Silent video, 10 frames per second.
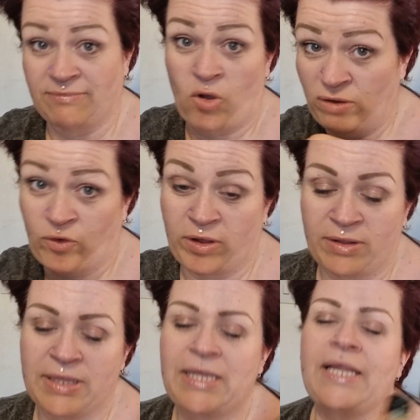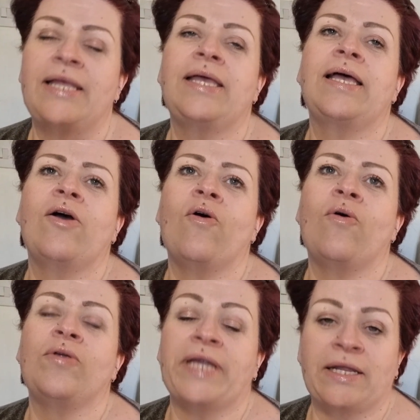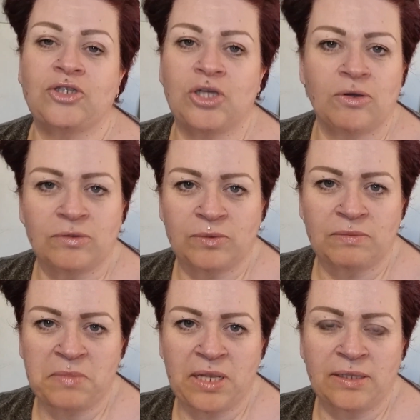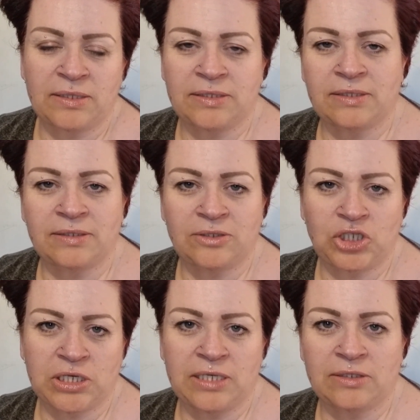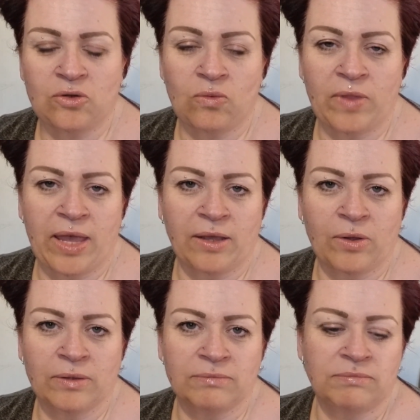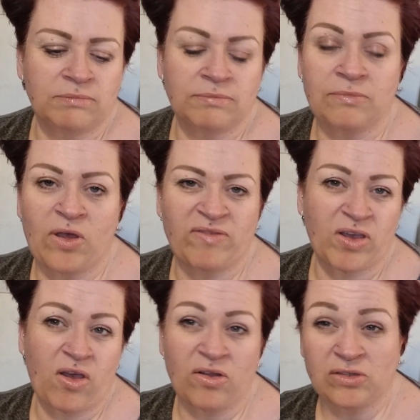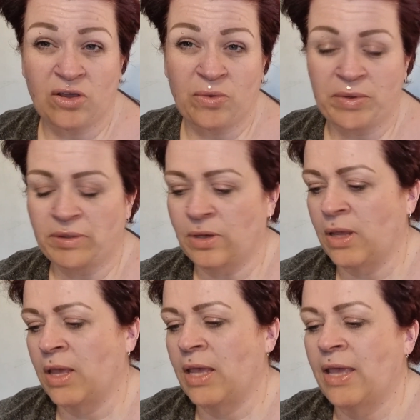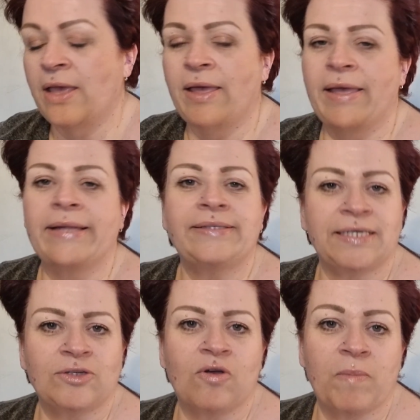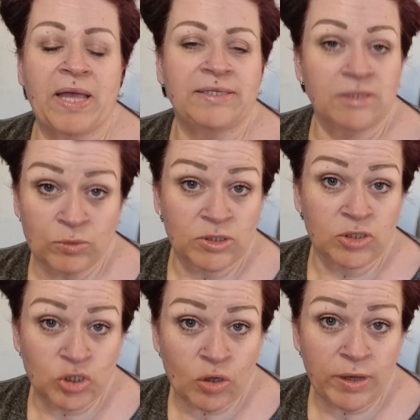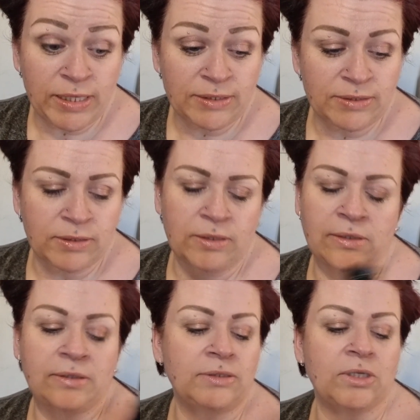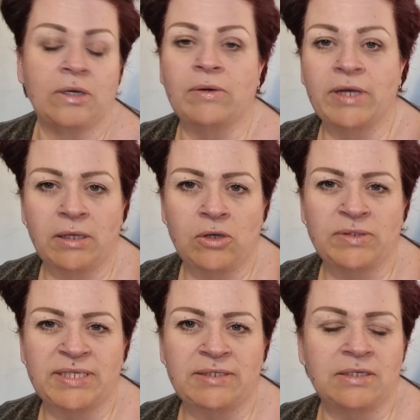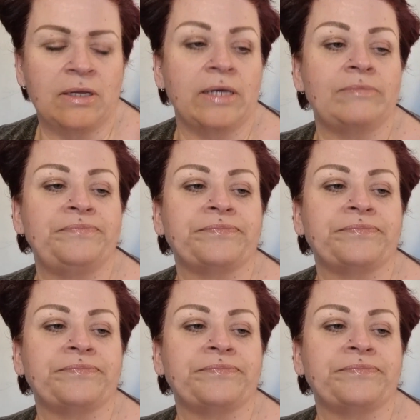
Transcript: olive oil, or nachos with mince and cheese and all that, and avocado, and TikTok pasta was the choice. So I'm going to use this tonight.